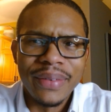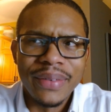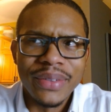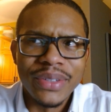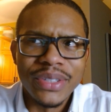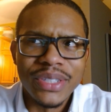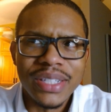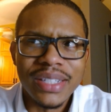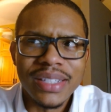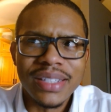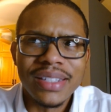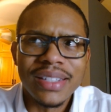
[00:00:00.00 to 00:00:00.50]

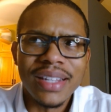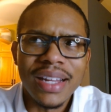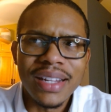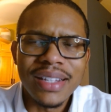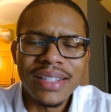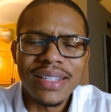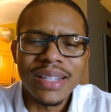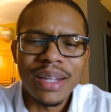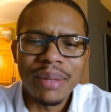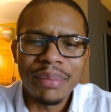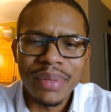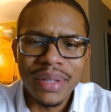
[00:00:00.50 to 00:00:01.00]
She's done
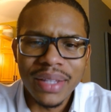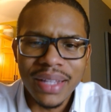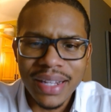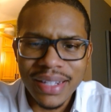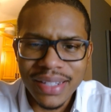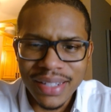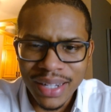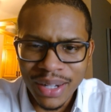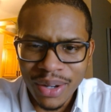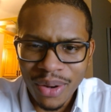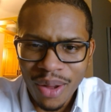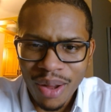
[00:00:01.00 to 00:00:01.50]
something that's
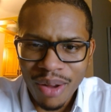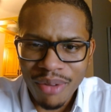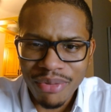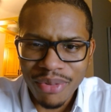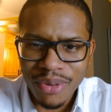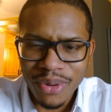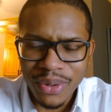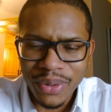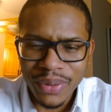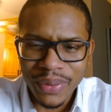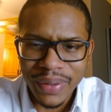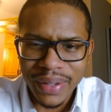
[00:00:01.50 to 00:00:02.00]

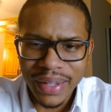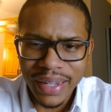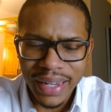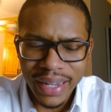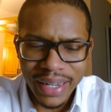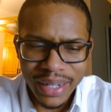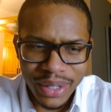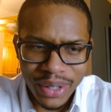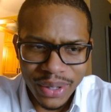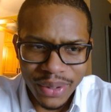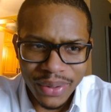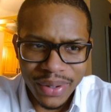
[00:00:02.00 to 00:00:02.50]
unlawful,
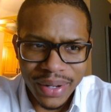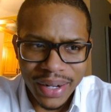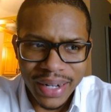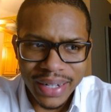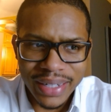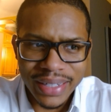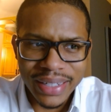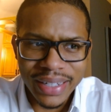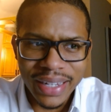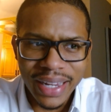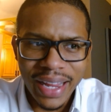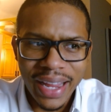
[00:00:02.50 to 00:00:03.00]

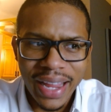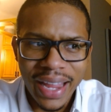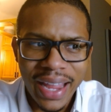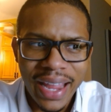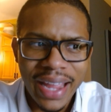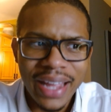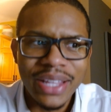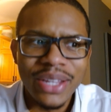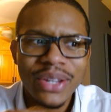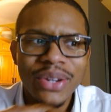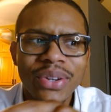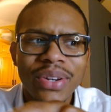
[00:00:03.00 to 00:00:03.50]
incorrect,
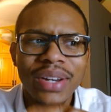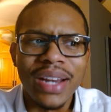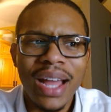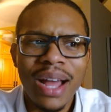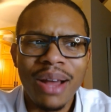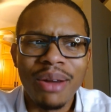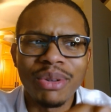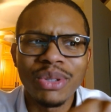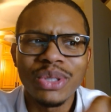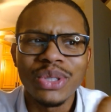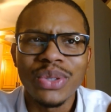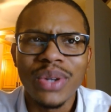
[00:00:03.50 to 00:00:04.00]
and you're
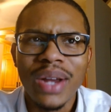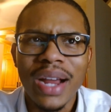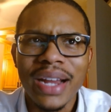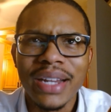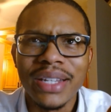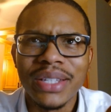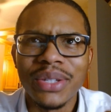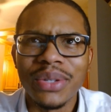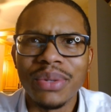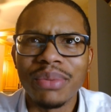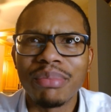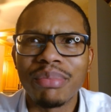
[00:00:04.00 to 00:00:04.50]
now
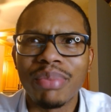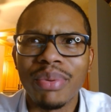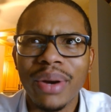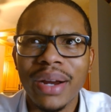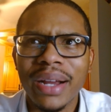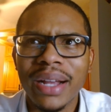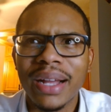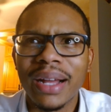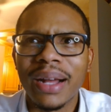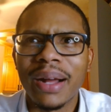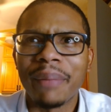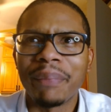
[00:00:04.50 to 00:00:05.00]
trying to
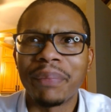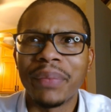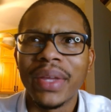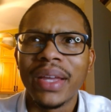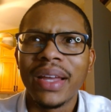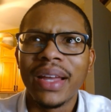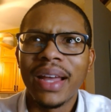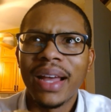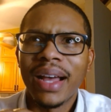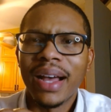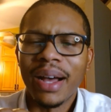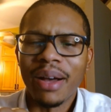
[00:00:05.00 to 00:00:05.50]
break up
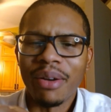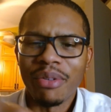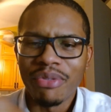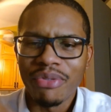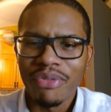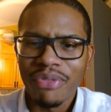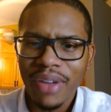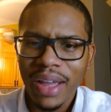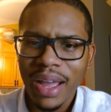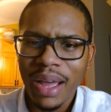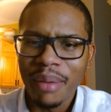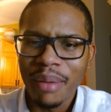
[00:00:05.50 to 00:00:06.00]
a
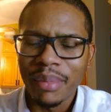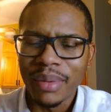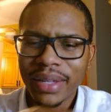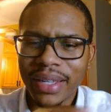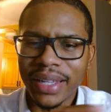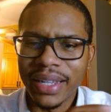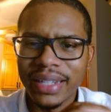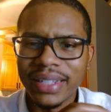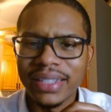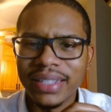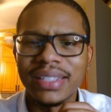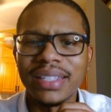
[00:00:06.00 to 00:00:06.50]

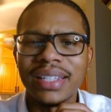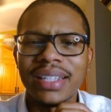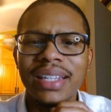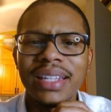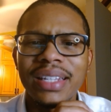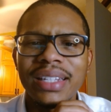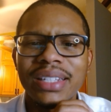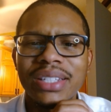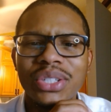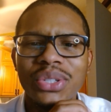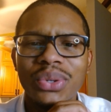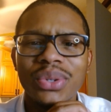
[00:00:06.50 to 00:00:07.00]
family and
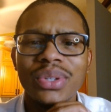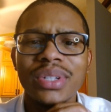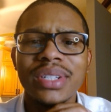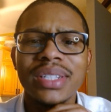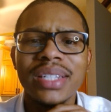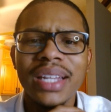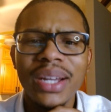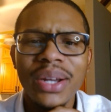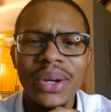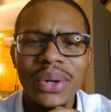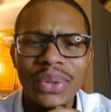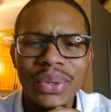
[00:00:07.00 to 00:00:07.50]
teach or
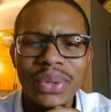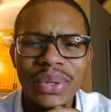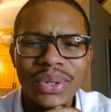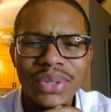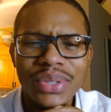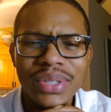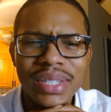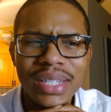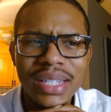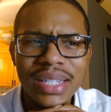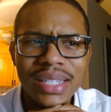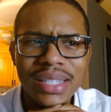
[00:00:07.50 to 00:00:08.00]
tell your
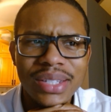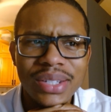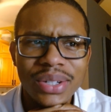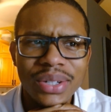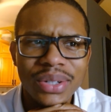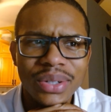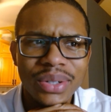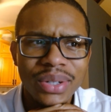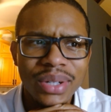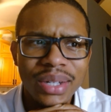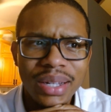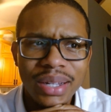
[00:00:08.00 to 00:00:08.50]

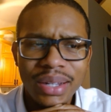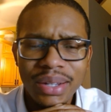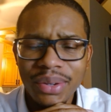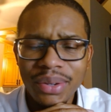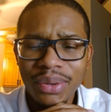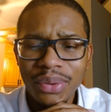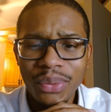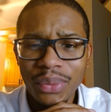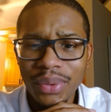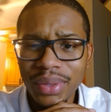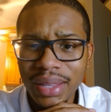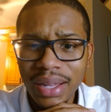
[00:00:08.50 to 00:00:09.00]
sister
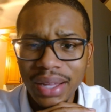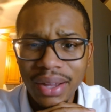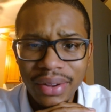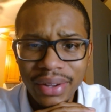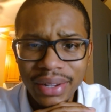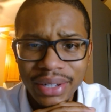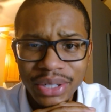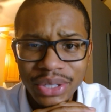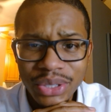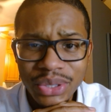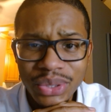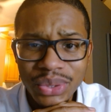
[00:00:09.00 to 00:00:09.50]
without
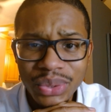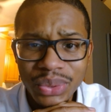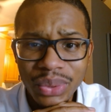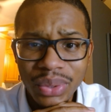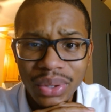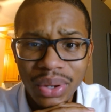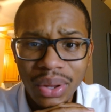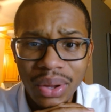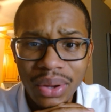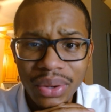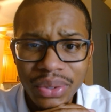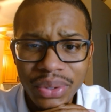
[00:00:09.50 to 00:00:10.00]
any true
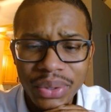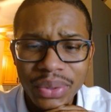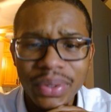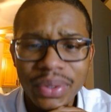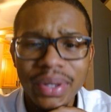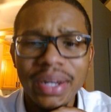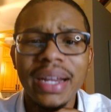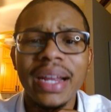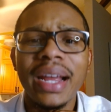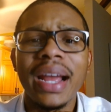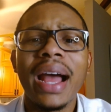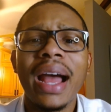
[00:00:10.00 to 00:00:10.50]
law
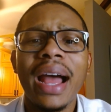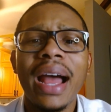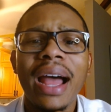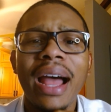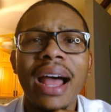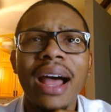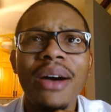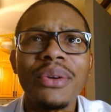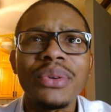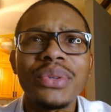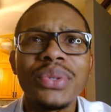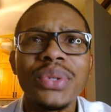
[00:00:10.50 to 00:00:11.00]
degree
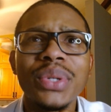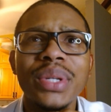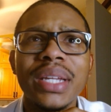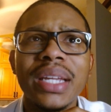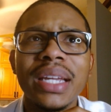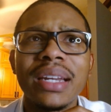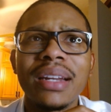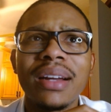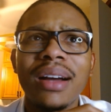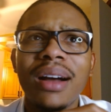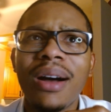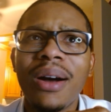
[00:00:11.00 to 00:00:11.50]
how to
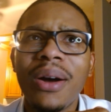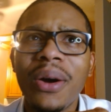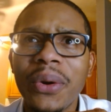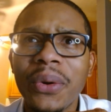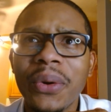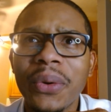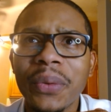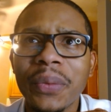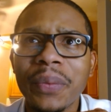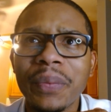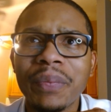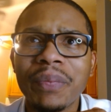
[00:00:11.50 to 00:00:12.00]
get a
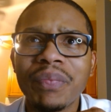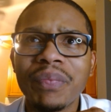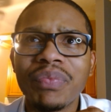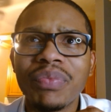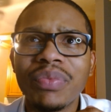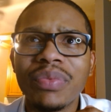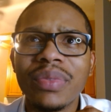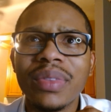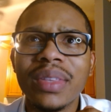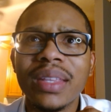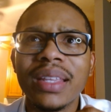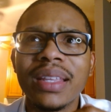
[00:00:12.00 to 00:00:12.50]
home
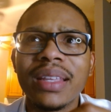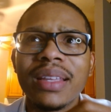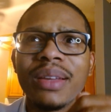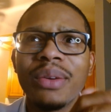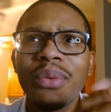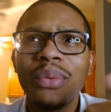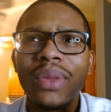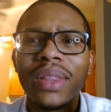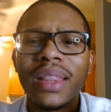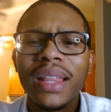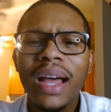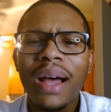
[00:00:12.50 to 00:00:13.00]

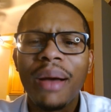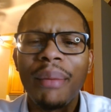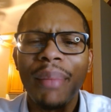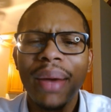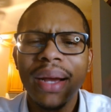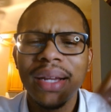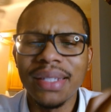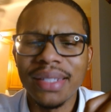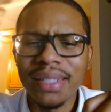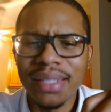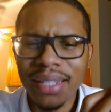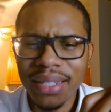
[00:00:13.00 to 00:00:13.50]
without
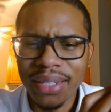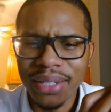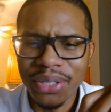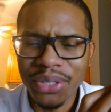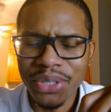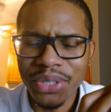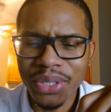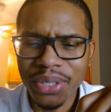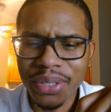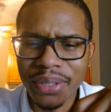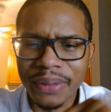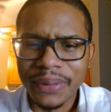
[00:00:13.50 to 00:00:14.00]
my
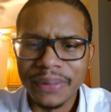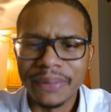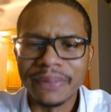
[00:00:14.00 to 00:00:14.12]
signature.